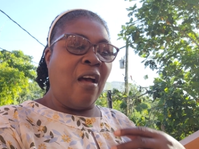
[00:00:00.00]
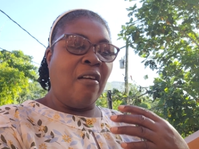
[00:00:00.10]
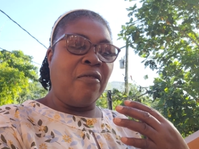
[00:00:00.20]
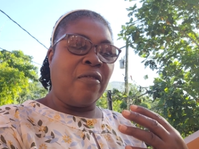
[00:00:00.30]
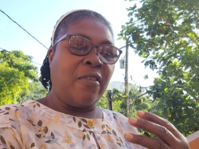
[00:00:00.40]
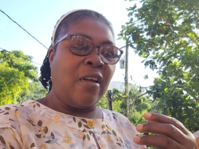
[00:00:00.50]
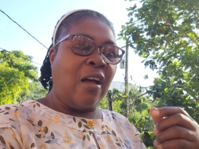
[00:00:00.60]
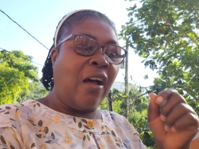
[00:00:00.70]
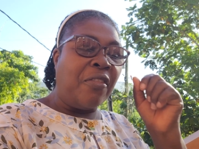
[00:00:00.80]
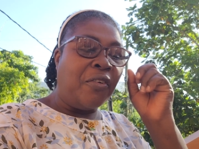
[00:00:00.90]
of
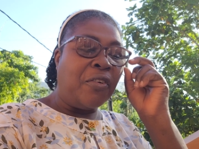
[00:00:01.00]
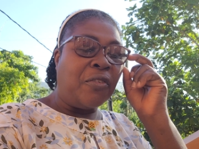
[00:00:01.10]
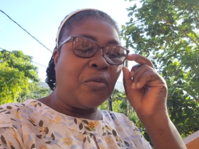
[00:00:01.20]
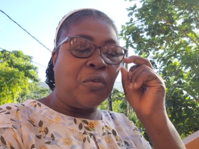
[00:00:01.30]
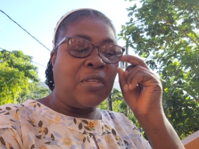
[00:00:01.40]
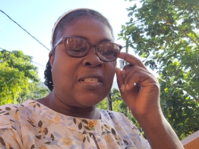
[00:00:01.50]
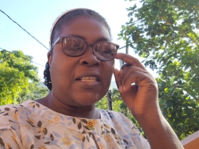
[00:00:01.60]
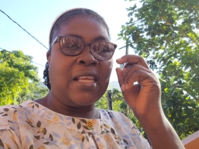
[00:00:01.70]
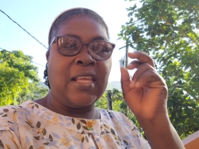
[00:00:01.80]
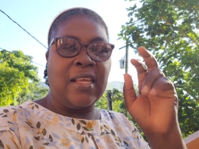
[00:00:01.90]
others, was
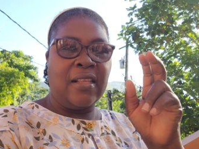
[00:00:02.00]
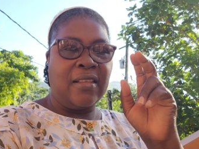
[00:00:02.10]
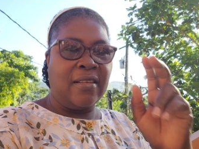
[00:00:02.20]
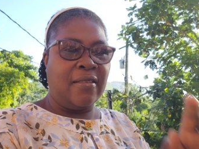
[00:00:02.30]
killed.